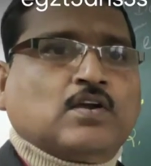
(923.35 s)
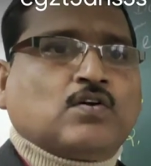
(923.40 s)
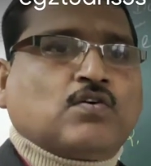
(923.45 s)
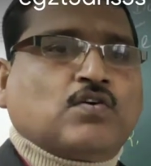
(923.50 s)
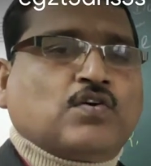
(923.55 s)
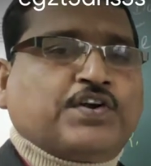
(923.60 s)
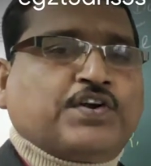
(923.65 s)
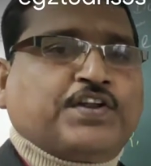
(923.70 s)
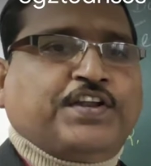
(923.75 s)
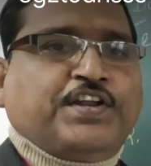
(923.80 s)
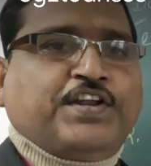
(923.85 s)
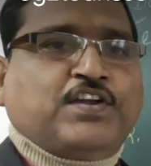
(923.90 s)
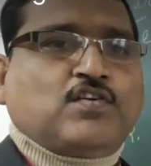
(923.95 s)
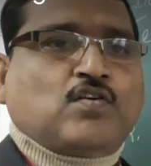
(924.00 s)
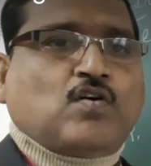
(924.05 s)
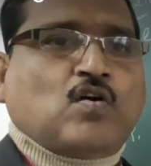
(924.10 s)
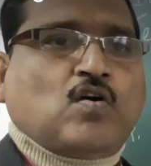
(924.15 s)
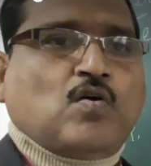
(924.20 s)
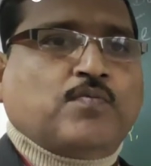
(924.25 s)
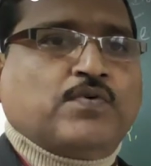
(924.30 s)
coordinate
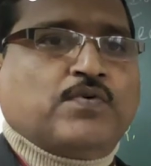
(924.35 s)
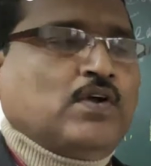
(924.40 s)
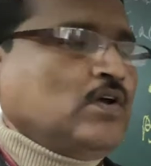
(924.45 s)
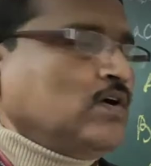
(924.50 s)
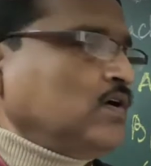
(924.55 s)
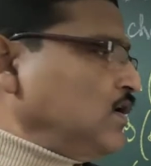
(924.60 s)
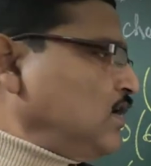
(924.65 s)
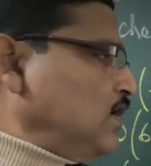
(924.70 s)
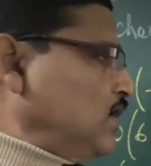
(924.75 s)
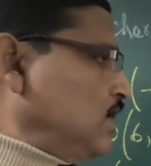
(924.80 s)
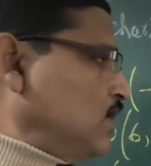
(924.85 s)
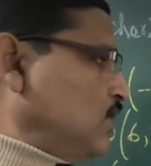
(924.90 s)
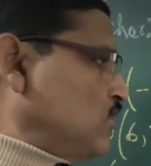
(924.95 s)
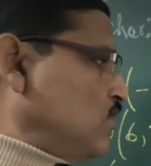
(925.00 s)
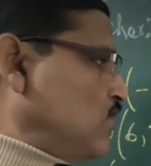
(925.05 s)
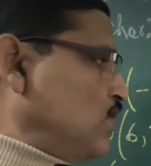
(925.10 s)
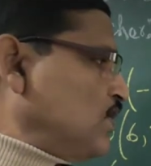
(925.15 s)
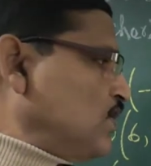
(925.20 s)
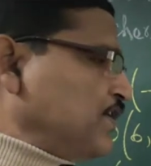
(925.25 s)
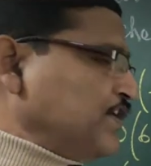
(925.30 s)
of
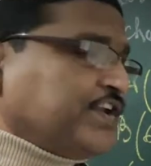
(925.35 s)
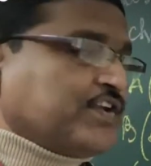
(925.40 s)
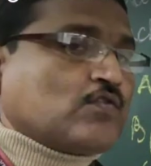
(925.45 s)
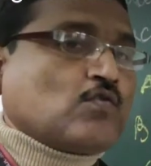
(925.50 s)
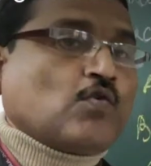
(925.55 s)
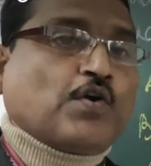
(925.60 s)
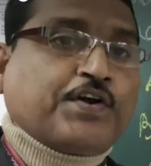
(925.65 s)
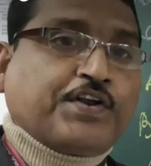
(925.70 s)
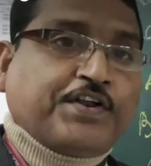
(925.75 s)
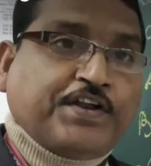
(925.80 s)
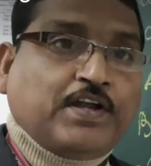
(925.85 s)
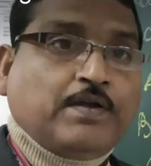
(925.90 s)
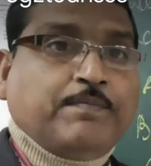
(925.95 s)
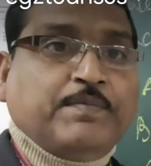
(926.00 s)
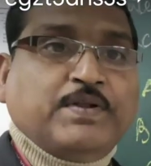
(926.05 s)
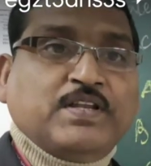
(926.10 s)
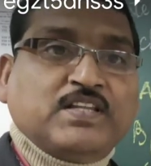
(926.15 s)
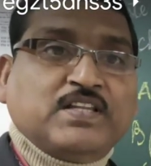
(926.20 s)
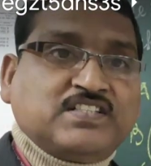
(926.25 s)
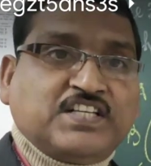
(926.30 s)
coordinate
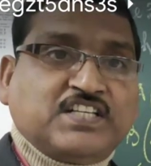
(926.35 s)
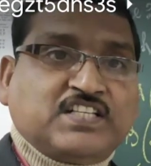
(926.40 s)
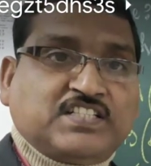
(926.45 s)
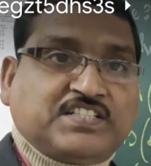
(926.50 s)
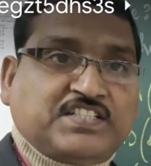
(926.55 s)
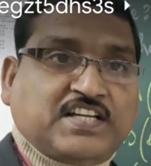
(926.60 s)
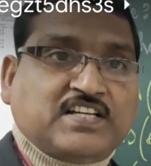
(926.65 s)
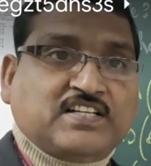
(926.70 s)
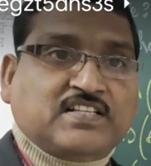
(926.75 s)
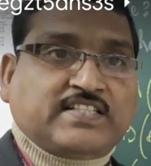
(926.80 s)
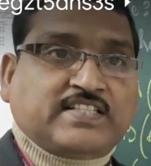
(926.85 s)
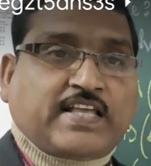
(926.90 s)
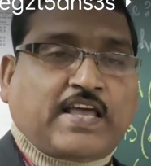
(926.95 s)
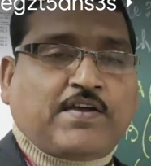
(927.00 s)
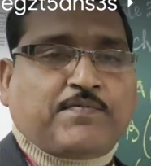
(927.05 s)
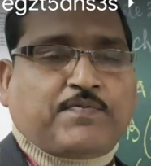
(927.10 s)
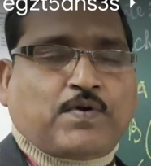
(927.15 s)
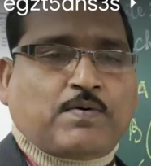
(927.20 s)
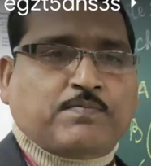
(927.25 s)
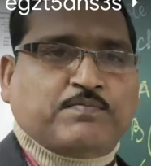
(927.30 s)
means distance
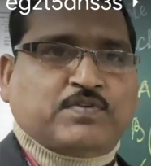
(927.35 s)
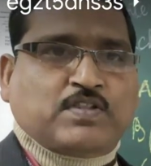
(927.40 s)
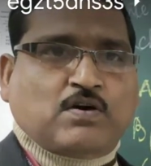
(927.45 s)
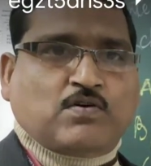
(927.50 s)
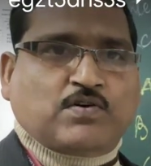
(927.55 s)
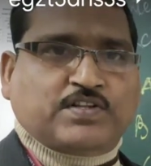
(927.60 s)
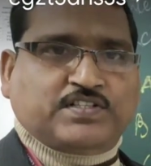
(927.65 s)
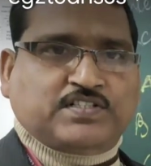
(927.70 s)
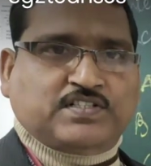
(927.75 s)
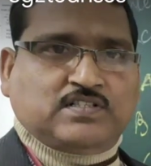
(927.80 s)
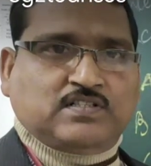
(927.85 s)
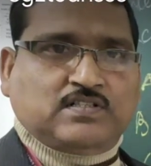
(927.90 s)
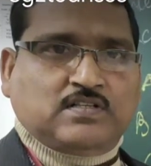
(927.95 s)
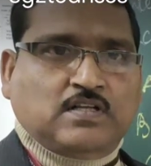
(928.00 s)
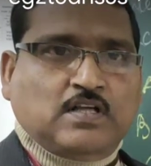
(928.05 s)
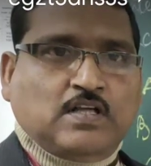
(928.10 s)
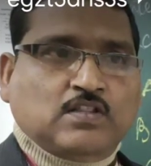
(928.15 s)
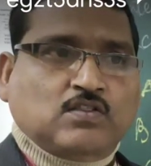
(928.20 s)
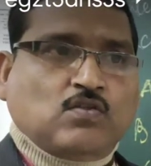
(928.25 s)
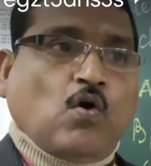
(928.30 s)
from the origin.
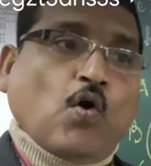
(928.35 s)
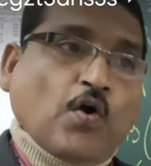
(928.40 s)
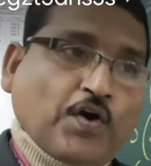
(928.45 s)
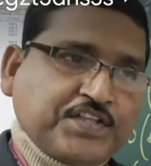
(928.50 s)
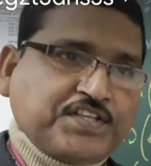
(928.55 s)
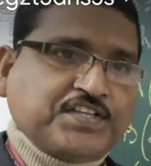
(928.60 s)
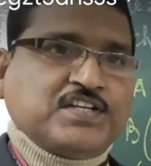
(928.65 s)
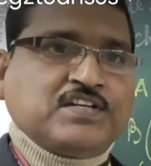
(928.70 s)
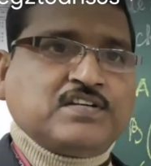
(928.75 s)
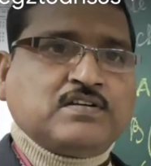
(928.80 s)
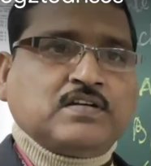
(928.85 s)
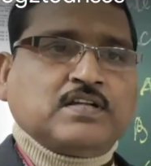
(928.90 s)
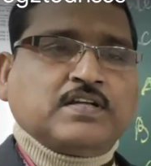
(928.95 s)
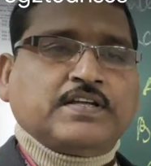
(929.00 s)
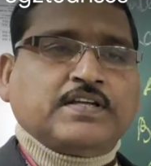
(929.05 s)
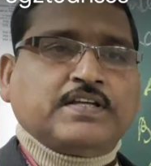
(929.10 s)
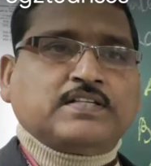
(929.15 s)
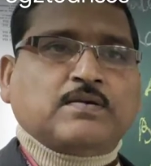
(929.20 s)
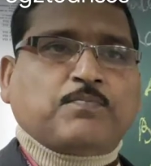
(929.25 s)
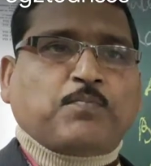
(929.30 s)
The origin
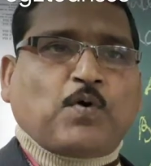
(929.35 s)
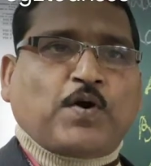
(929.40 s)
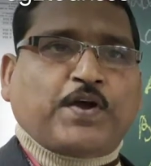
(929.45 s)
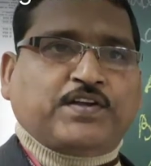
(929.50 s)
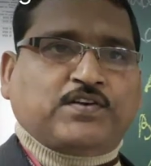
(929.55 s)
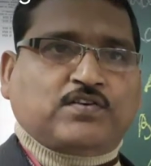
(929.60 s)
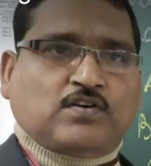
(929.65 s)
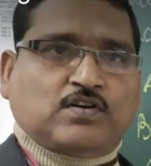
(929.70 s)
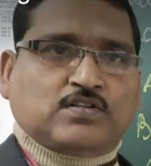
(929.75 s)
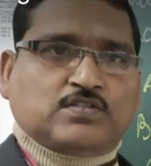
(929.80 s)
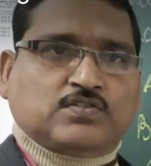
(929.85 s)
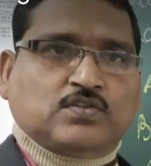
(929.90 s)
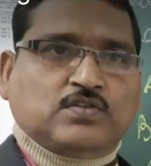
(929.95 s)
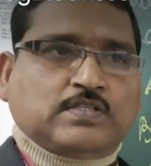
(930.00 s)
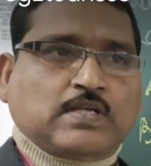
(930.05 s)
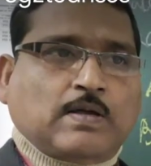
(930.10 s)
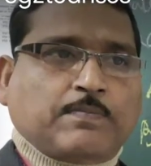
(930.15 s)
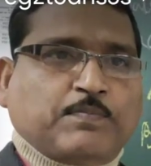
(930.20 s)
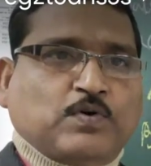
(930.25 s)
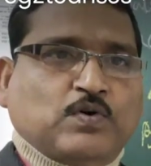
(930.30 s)
is a point also.
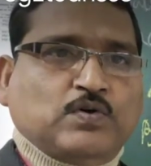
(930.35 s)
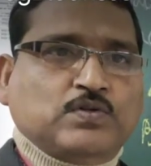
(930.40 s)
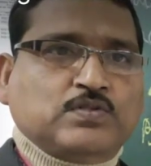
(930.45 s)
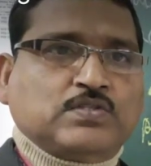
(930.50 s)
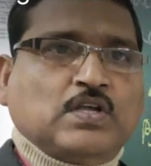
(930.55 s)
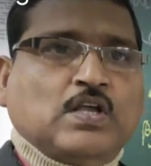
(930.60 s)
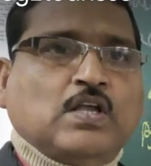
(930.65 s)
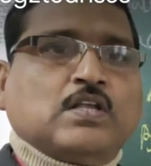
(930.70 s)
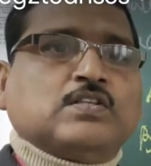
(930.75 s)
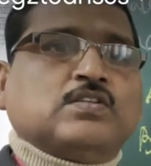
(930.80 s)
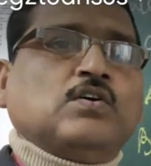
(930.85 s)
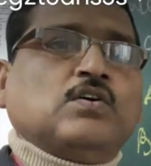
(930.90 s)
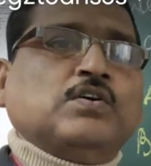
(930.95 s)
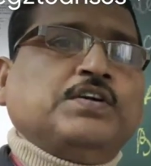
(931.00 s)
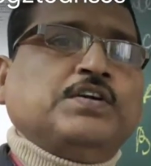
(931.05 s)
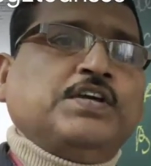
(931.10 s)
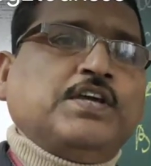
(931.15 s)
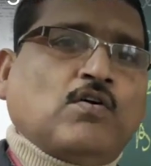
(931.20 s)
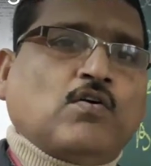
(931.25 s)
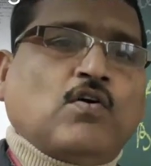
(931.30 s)
Suppose so,
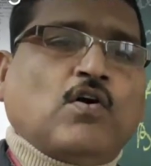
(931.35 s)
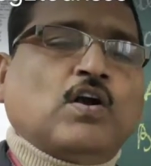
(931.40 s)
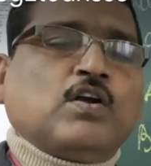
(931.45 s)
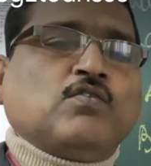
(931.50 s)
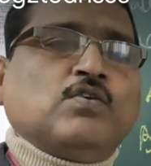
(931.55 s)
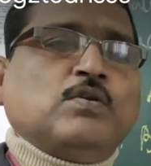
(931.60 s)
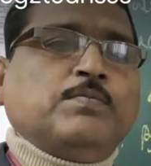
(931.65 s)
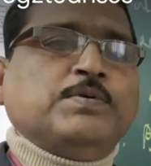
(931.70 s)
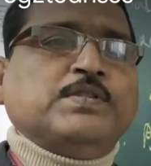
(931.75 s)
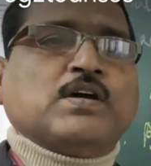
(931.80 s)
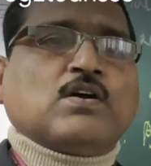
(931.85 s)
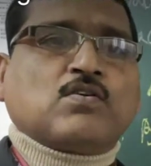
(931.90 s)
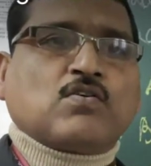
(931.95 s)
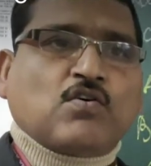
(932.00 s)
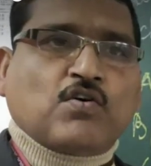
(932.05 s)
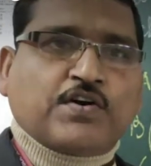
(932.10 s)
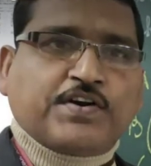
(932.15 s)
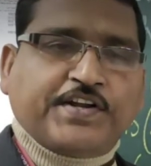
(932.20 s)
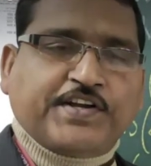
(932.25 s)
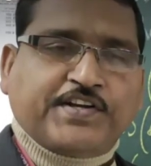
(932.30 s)
what will be the
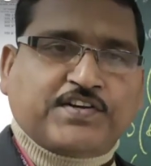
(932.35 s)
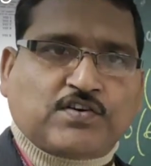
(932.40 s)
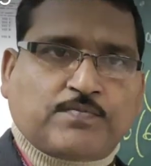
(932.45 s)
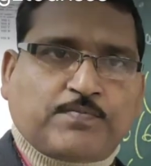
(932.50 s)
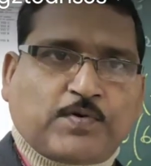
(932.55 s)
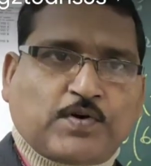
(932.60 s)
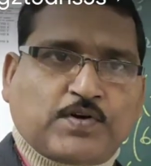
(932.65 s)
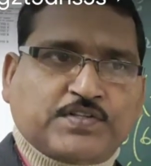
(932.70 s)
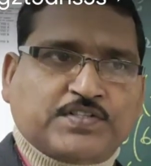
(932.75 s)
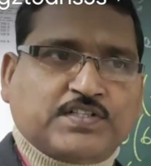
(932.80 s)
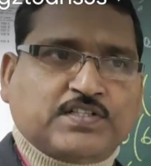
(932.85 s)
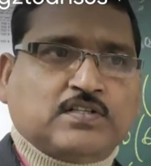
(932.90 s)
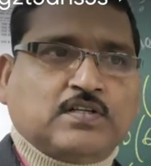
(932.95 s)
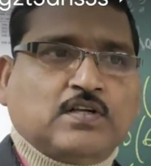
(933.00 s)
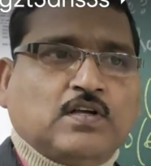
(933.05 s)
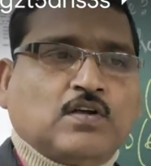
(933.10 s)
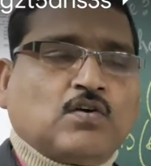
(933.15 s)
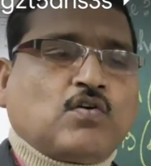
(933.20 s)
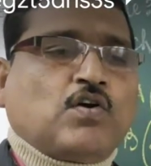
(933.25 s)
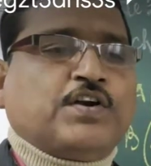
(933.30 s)
coordinate of origin?
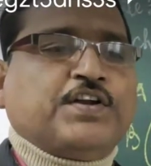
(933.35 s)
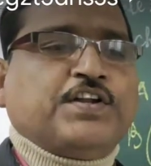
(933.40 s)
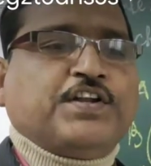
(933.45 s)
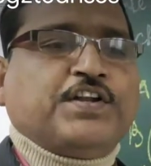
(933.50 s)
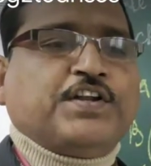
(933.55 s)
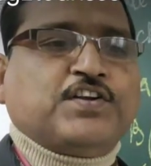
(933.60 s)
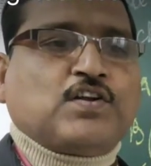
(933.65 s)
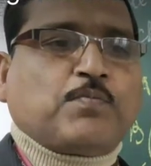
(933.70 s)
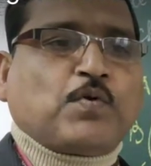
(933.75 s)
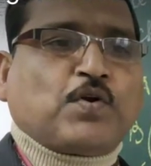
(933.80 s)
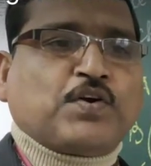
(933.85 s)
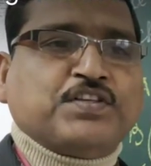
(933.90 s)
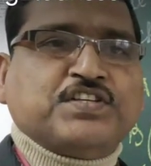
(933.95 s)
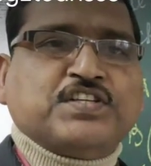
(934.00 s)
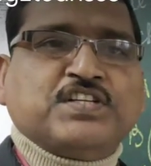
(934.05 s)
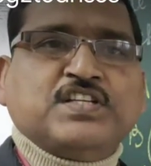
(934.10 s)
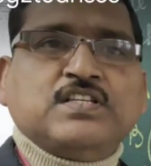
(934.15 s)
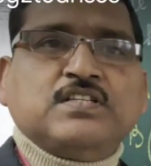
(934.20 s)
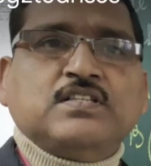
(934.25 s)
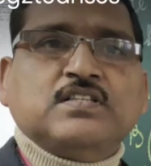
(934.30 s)
Coordinate of
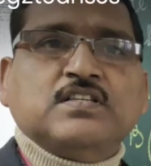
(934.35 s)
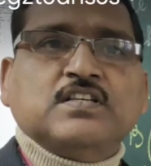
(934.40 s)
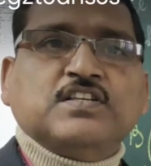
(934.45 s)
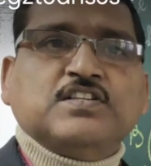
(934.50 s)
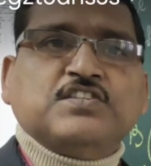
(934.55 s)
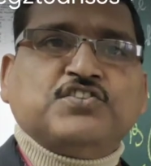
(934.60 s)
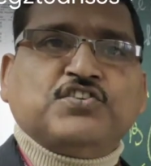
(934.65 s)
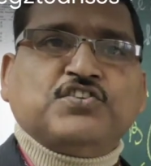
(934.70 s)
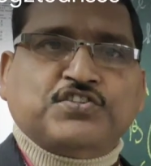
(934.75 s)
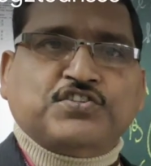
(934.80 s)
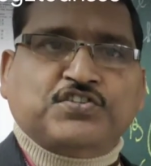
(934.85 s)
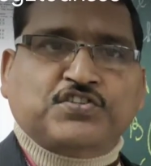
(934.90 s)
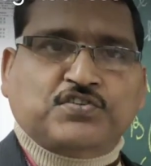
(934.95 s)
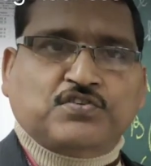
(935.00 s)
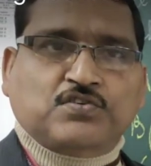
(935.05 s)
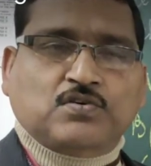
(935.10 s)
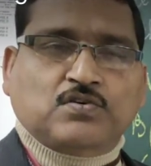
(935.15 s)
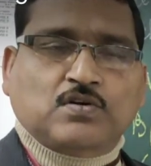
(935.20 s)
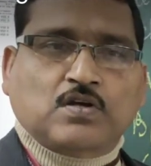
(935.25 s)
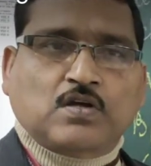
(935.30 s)
origin is 0 0.
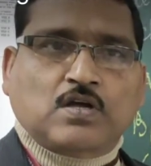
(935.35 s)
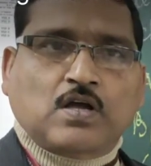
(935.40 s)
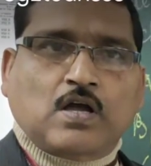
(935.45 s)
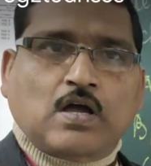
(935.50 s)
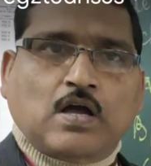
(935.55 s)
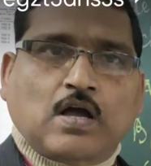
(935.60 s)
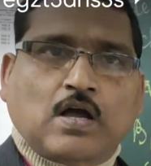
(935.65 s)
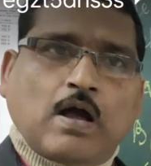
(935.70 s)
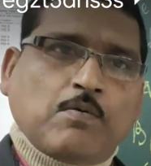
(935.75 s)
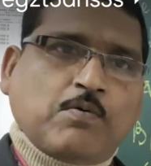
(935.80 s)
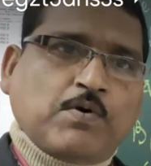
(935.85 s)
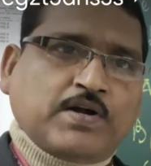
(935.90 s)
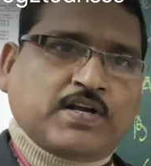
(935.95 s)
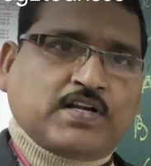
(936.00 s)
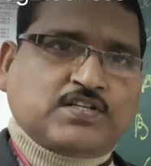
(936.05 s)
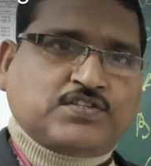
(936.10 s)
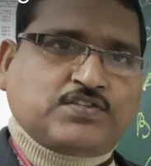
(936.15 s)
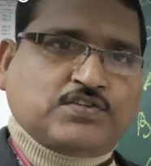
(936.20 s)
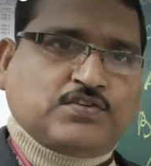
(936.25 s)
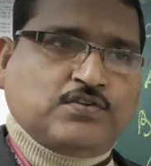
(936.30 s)
Have you
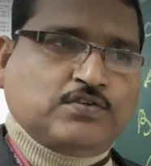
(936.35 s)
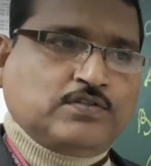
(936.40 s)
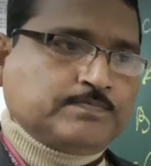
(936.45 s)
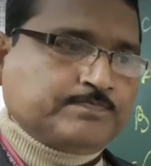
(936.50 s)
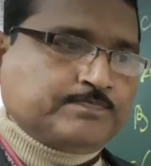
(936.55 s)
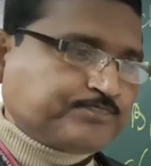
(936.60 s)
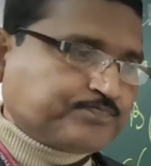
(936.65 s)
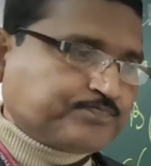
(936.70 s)
understood?